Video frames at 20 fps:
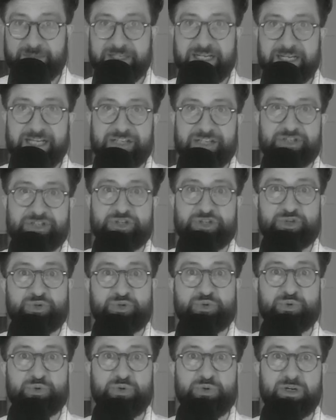and
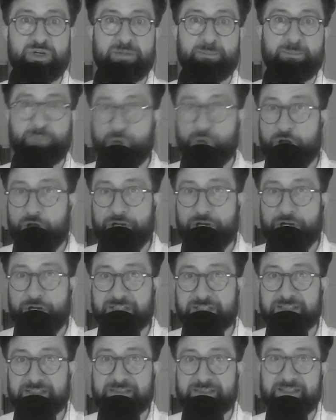new
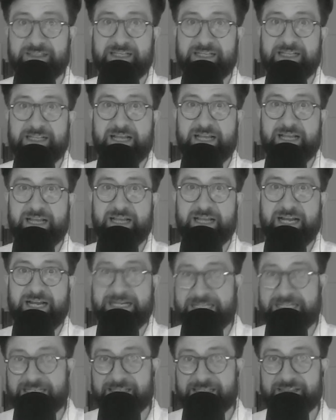products and
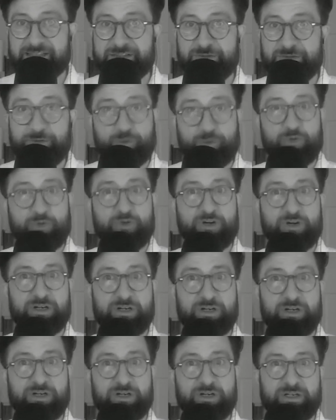ideas for
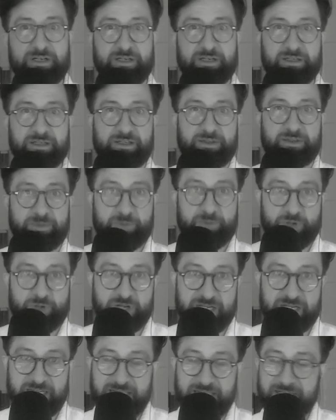the
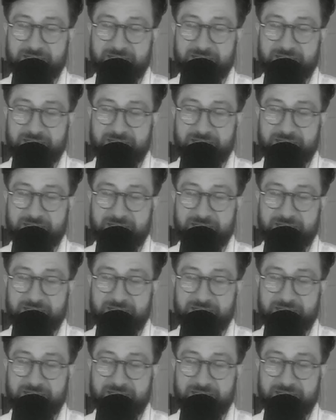community.